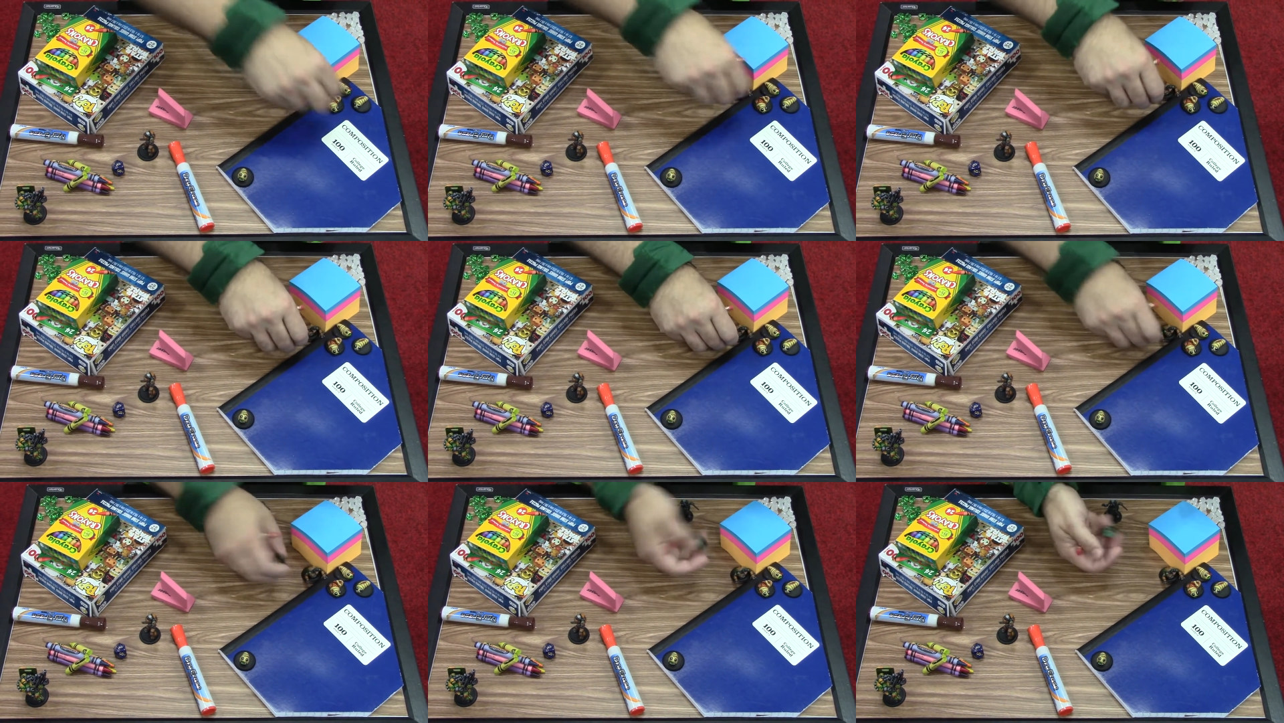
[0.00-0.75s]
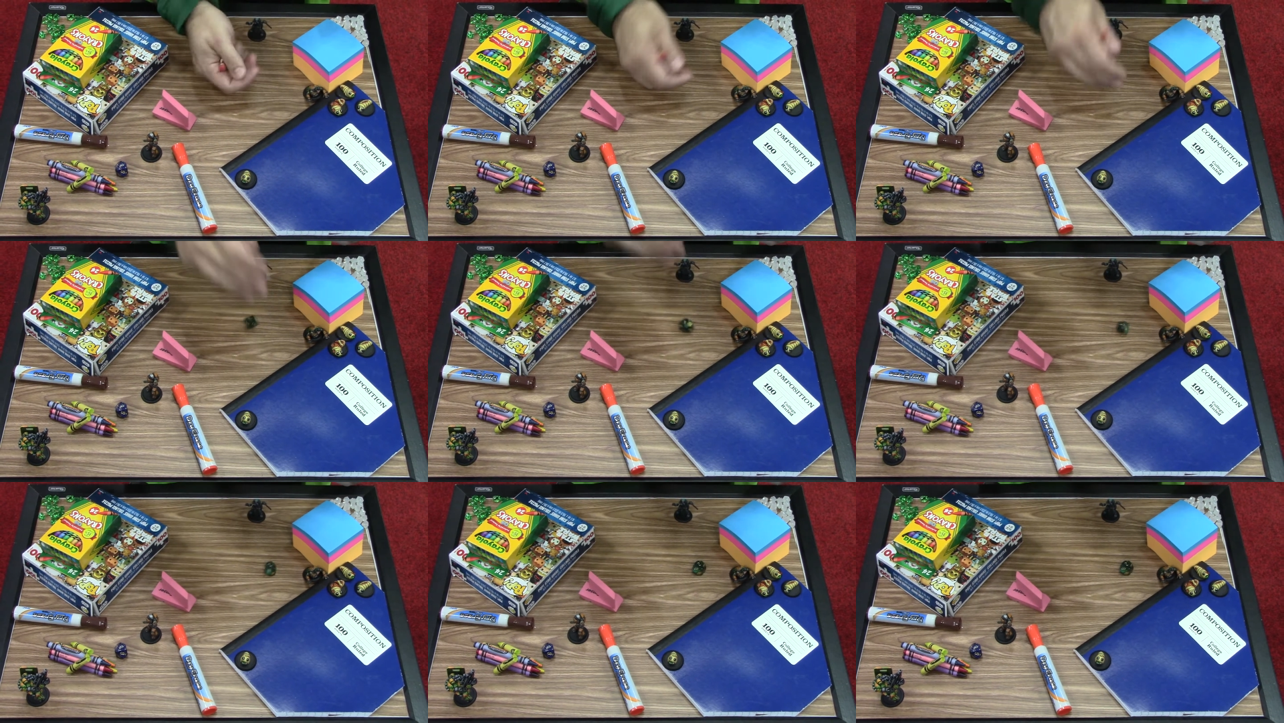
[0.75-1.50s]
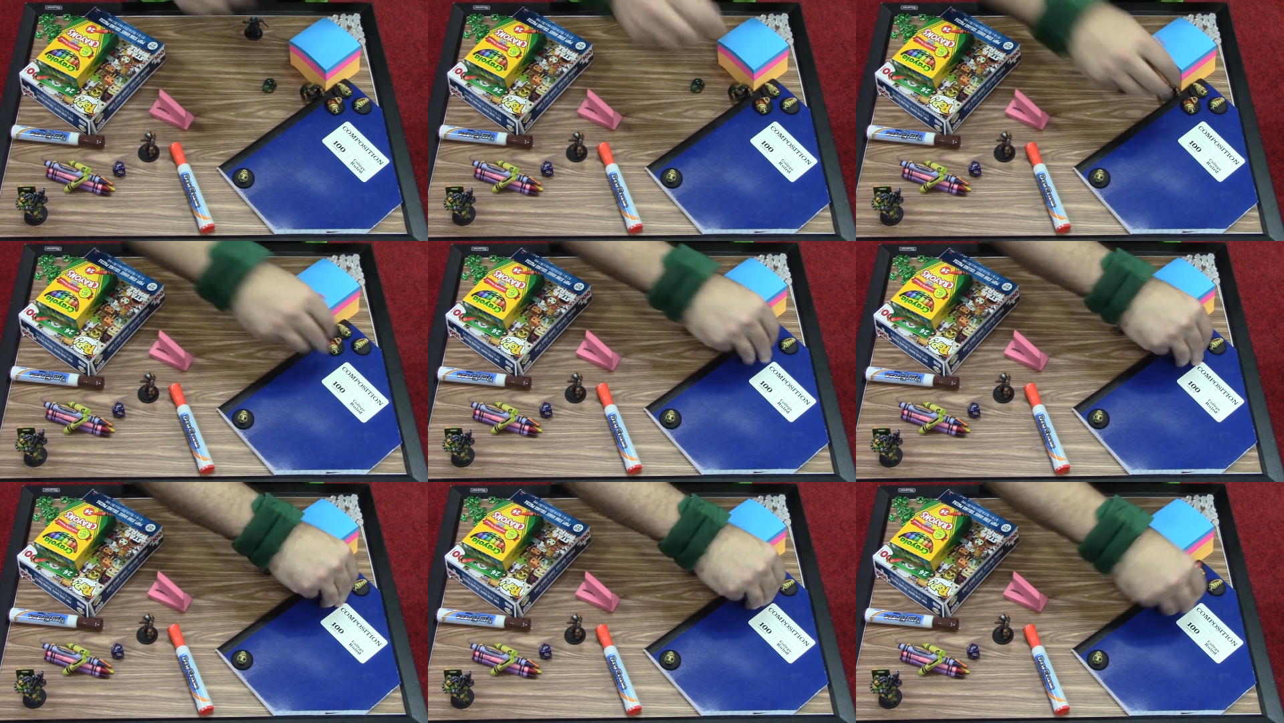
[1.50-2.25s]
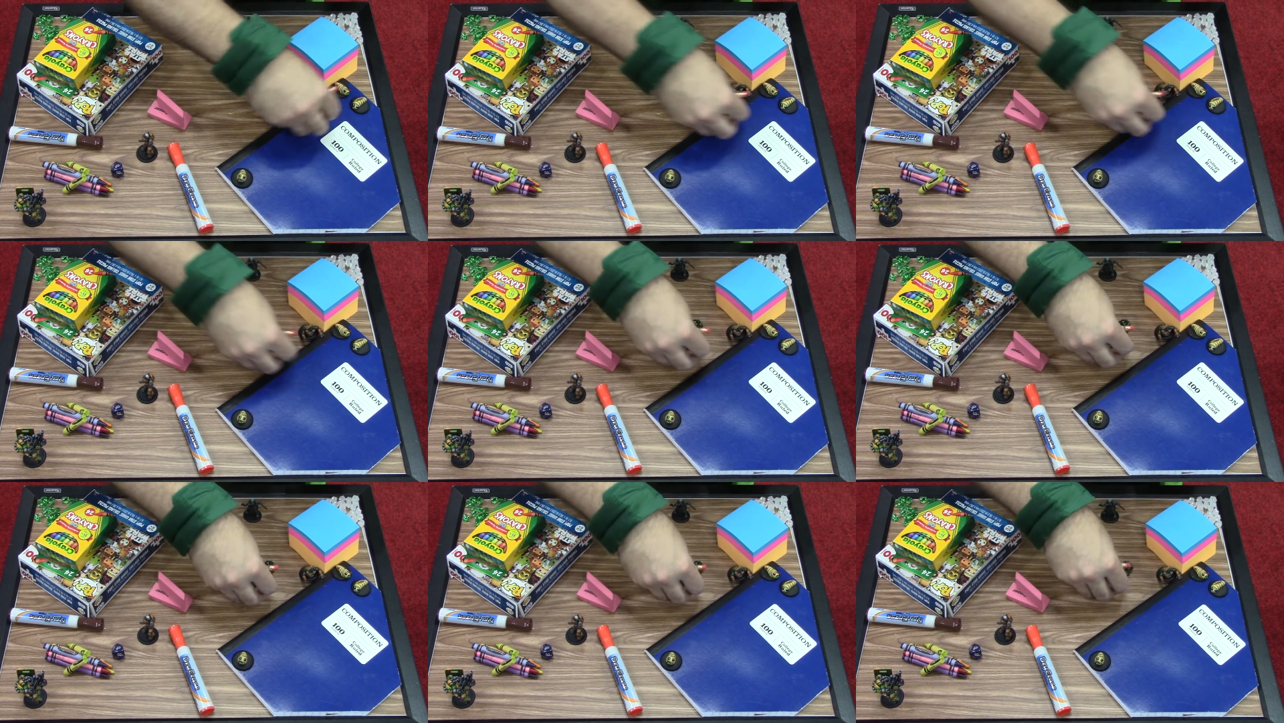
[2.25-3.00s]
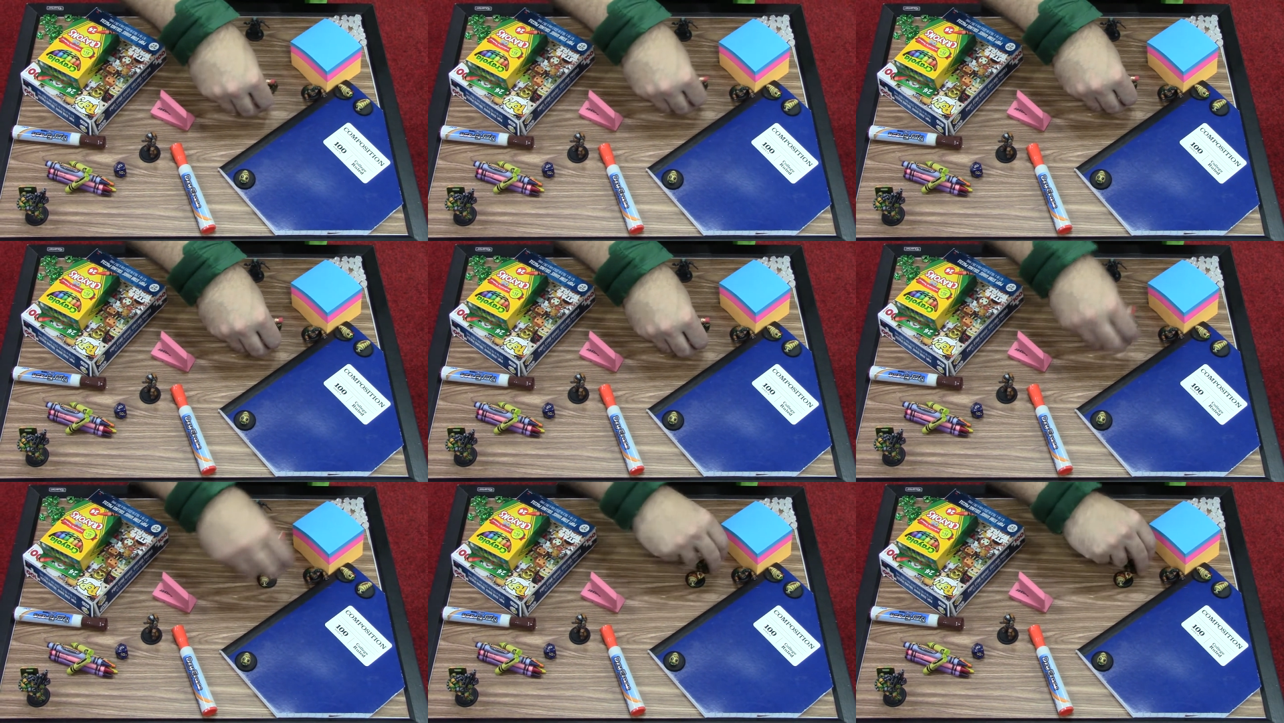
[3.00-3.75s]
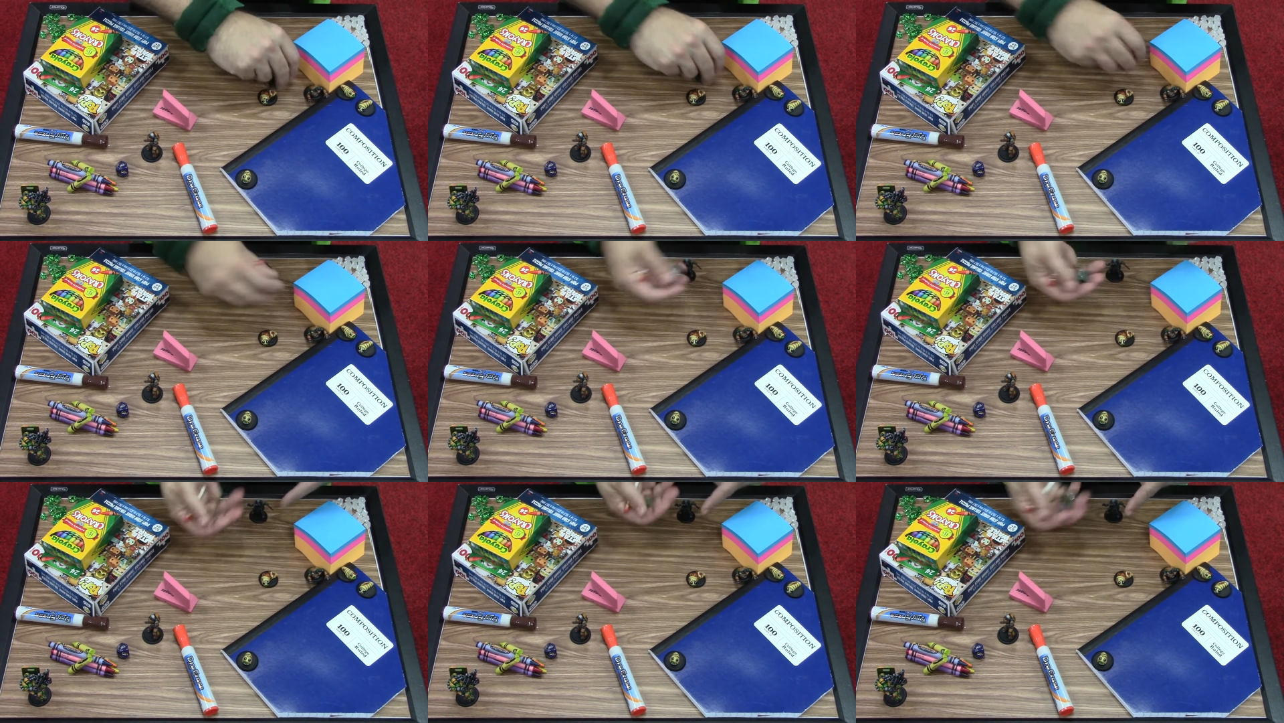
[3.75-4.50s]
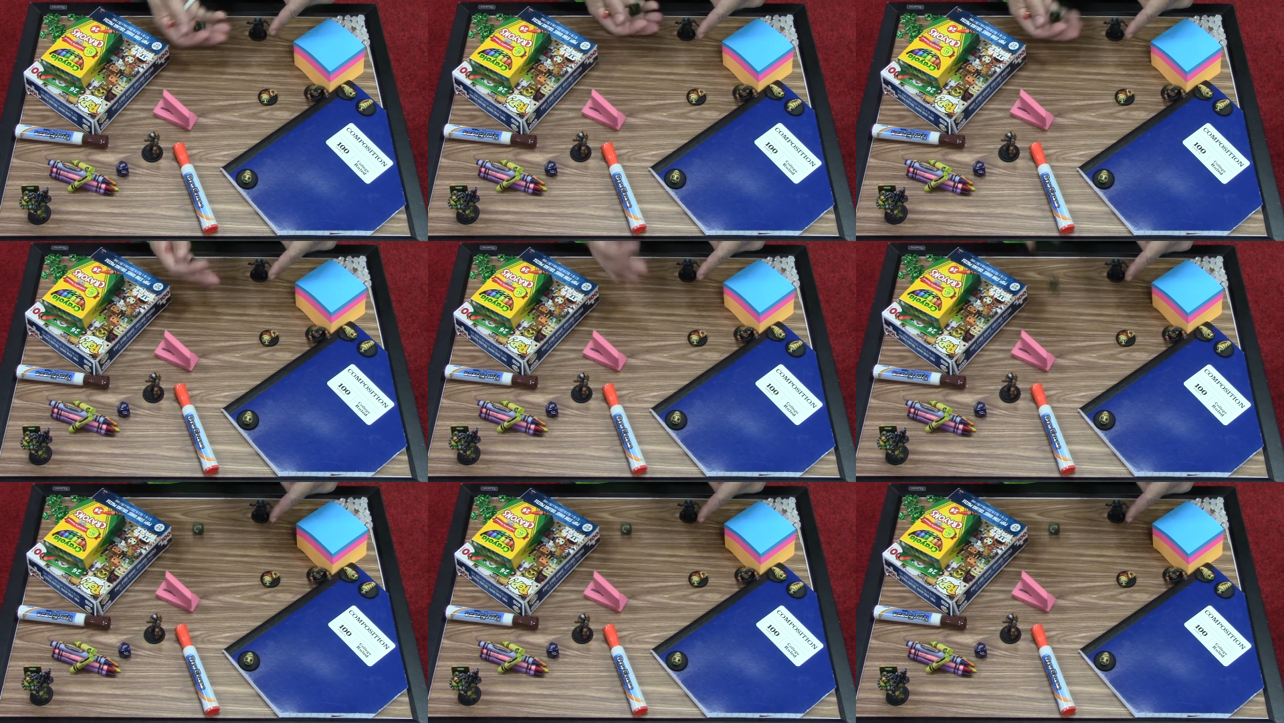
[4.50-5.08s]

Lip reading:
(no speaker visible)